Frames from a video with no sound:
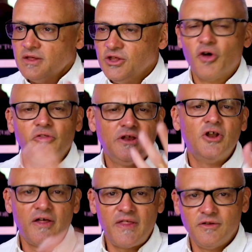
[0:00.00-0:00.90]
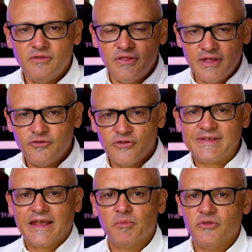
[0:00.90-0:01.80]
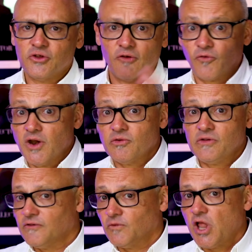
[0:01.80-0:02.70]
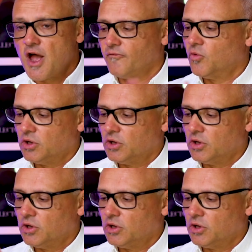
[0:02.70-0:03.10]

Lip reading: you know how they're the segments, you know, fragrances for life.